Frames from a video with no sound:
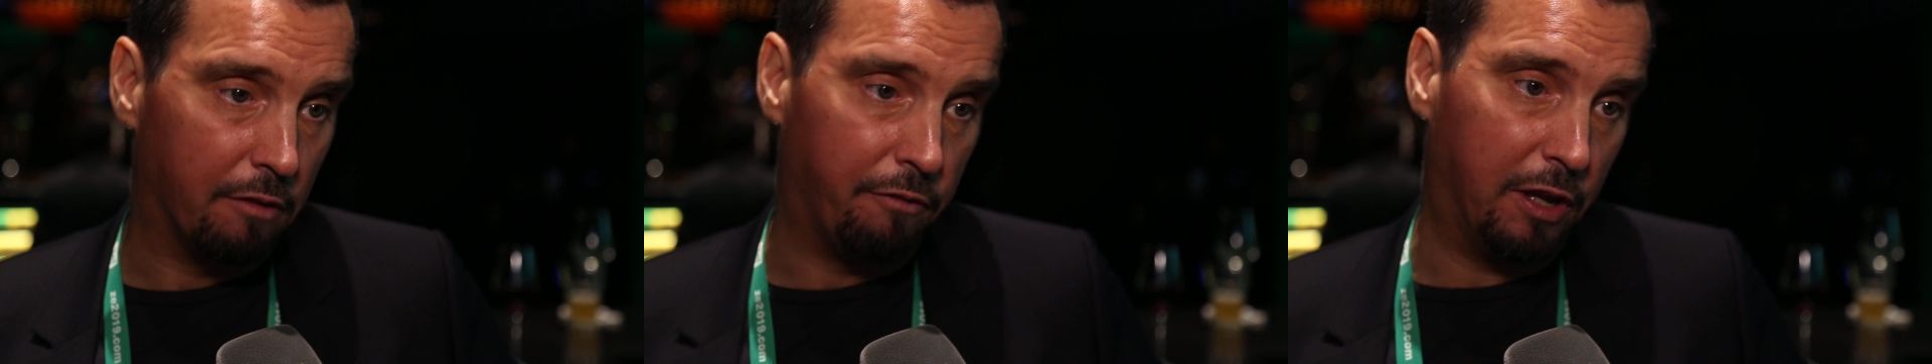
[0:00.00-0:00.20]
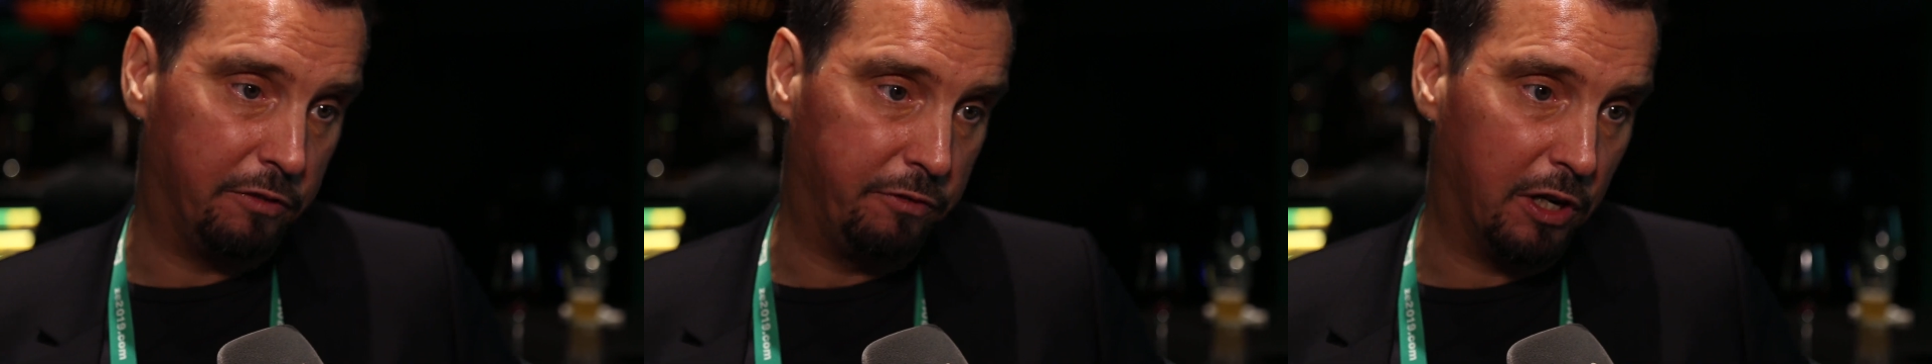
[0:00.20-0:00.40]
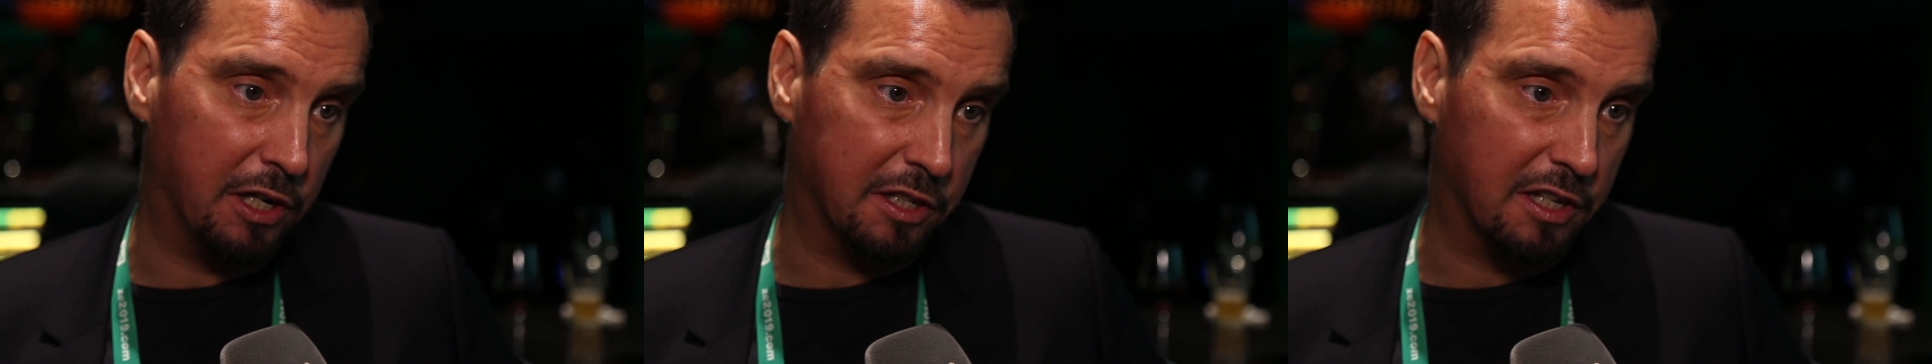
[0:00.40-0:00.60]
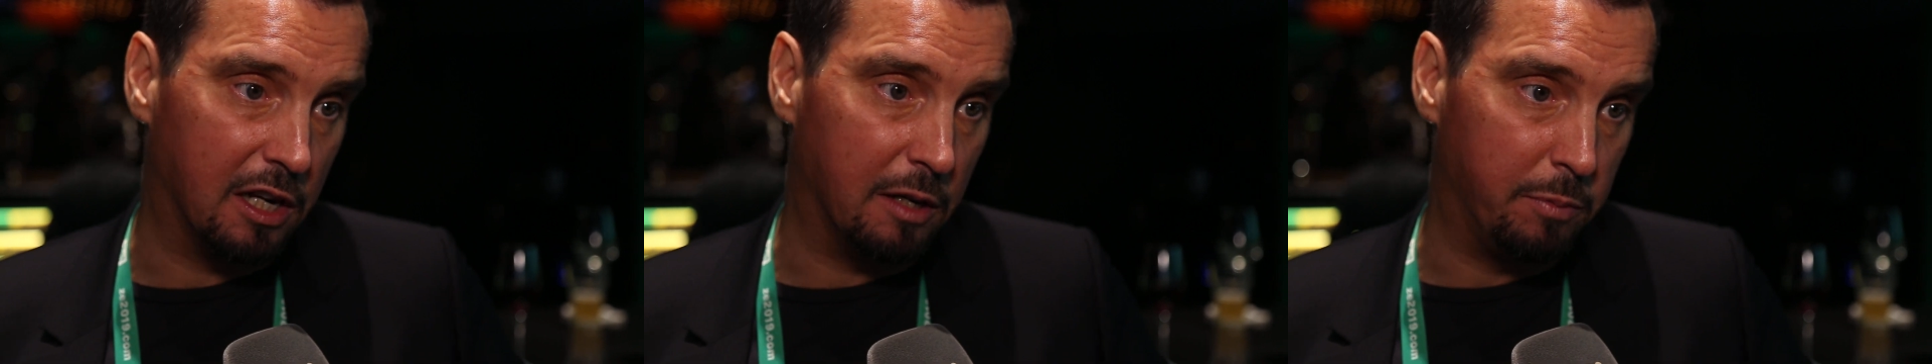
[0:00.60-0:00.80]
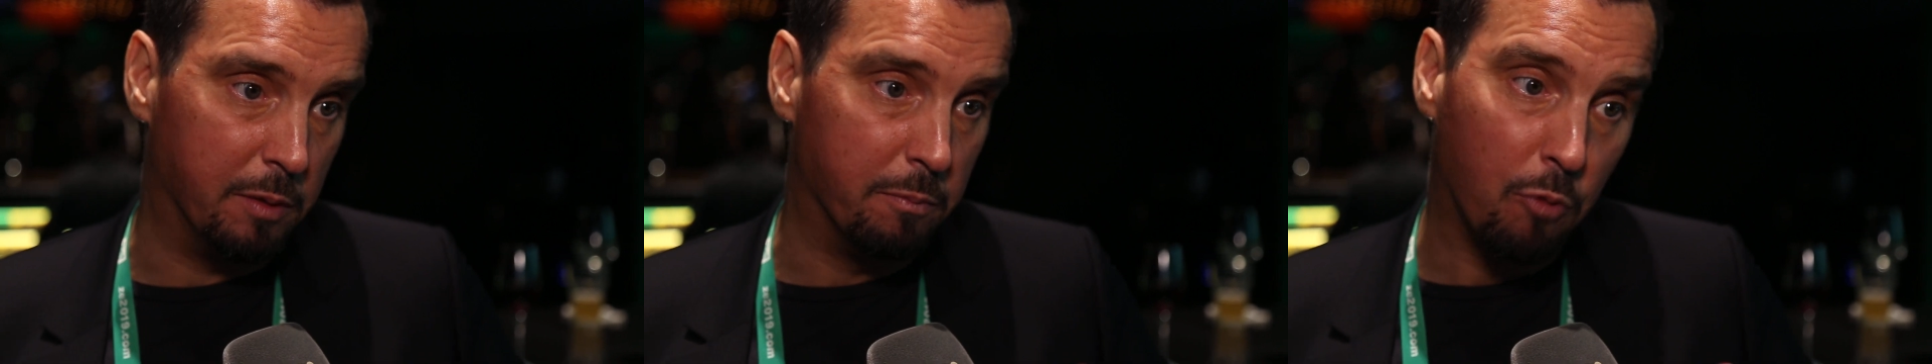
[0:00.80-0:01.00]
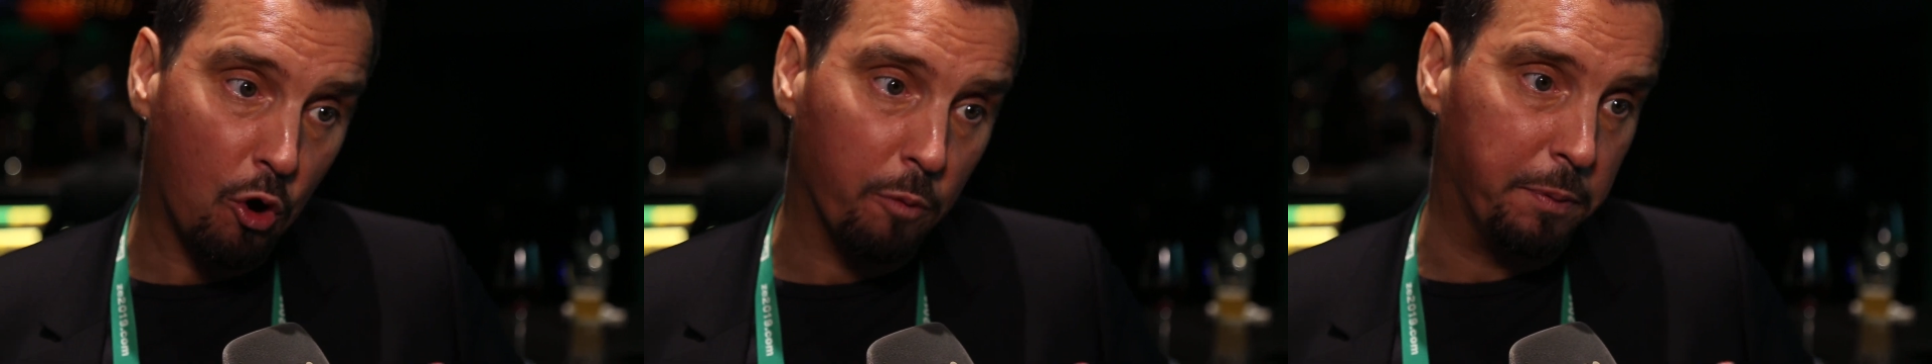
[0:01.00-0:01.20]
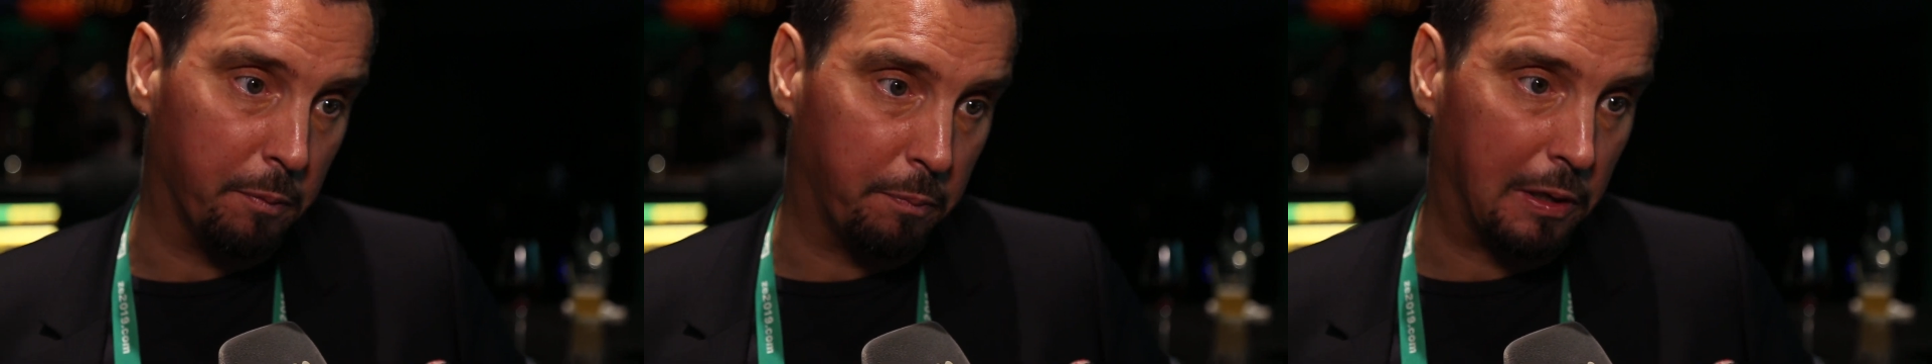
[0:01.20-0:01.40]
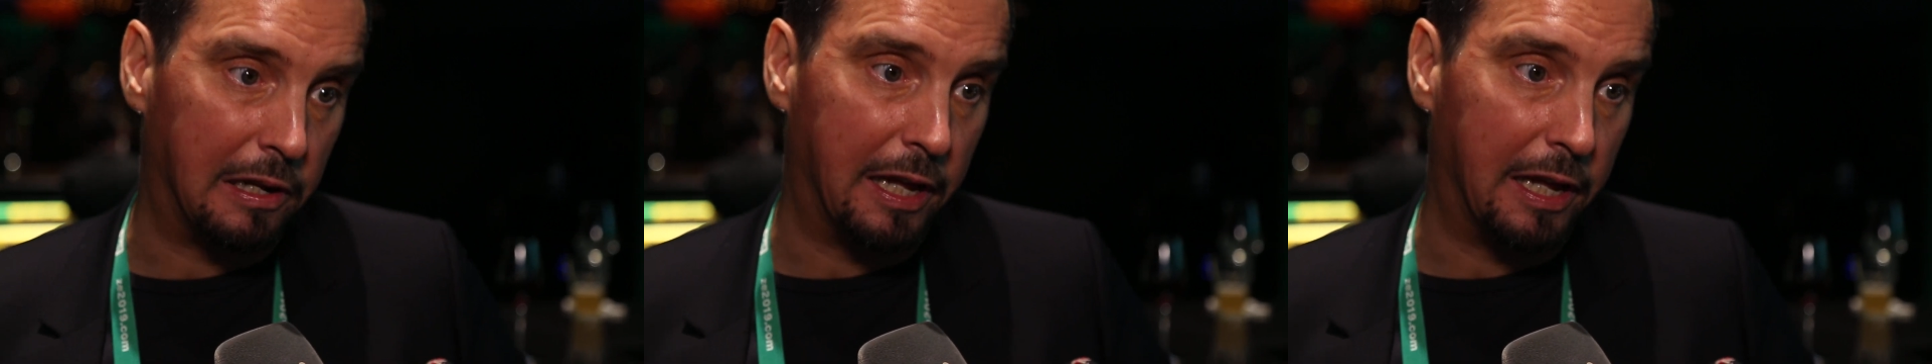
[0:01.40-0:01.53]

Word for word: that there is going to be more people